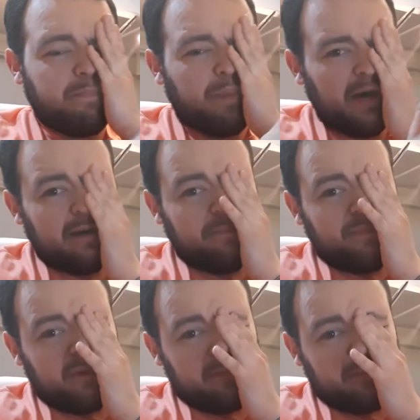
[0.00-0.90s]
But
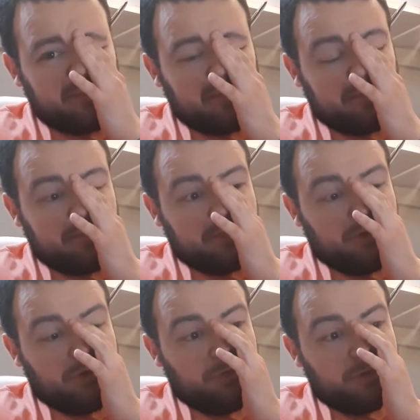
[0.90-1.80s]

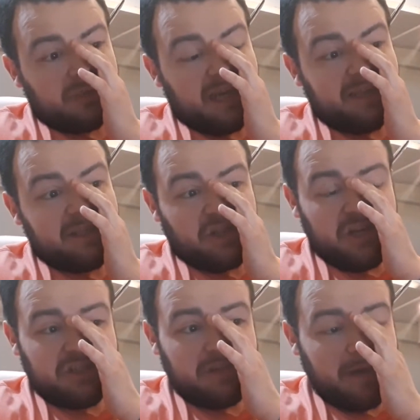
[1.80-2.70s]
you will tend to
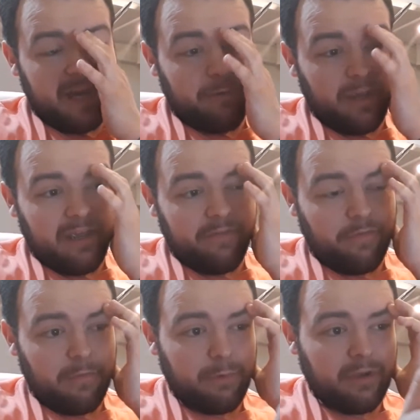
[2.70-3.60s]
change them anyway
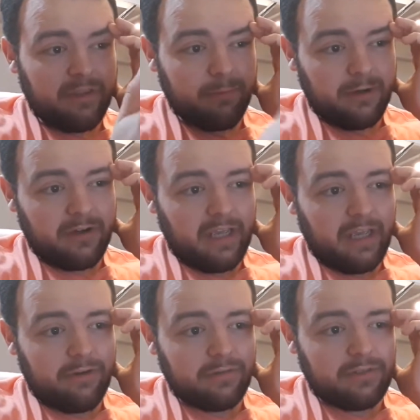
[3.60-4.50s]
for a point that we're going to
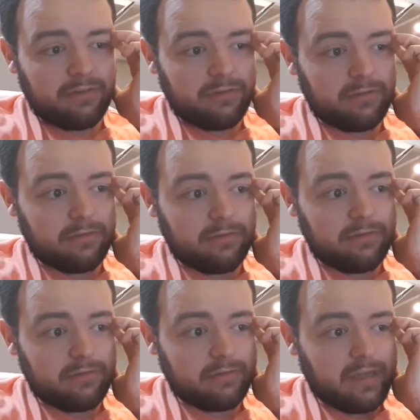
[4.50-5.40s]
get
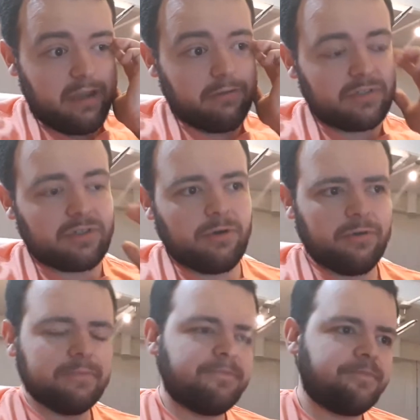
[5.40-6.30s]
onto now. So,